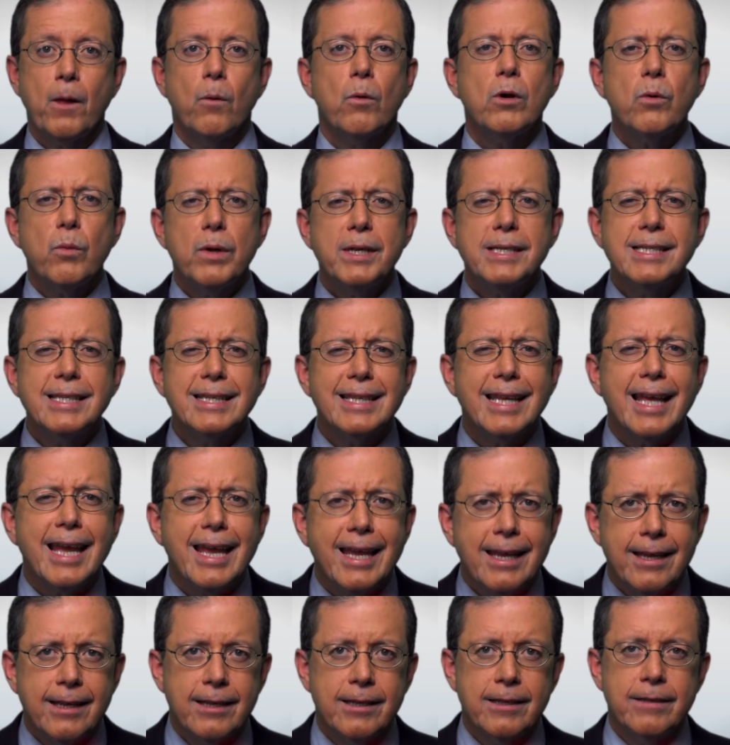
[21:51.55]
What are we
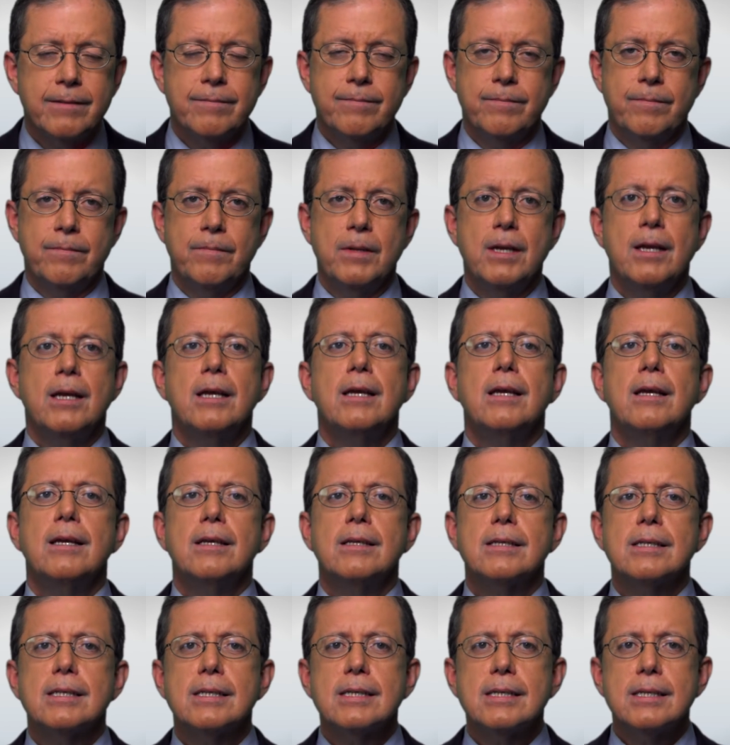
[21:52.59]
delaying?
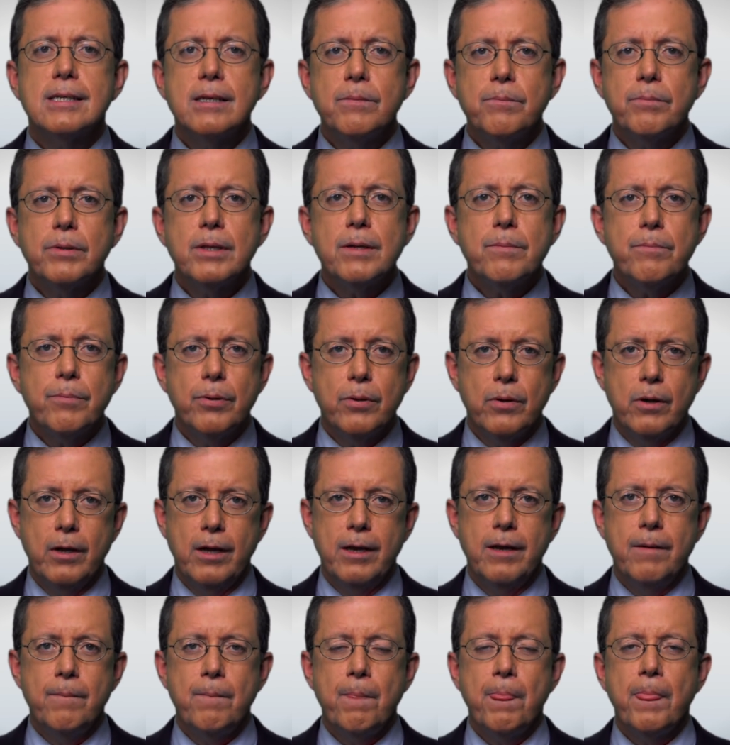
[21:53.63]
Simply
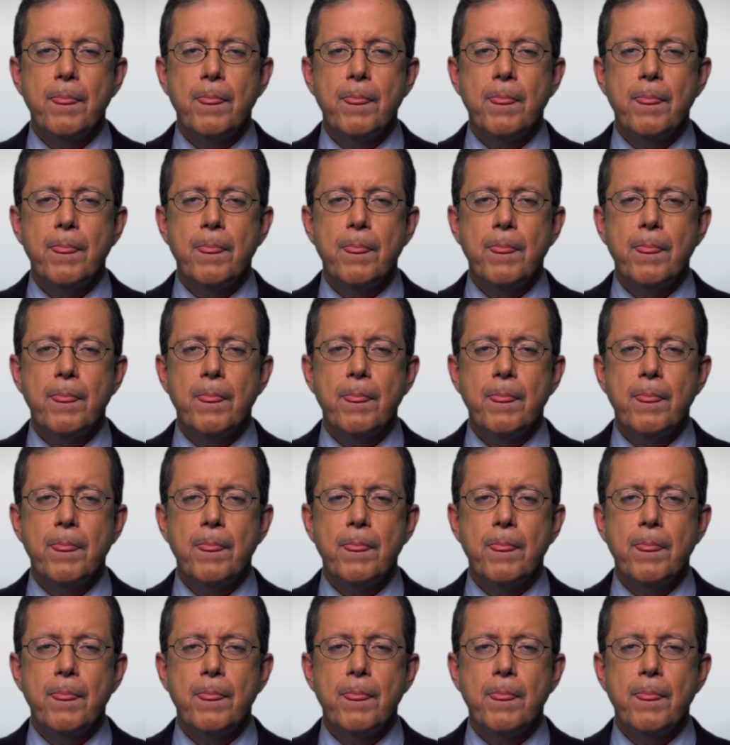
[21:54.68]
put,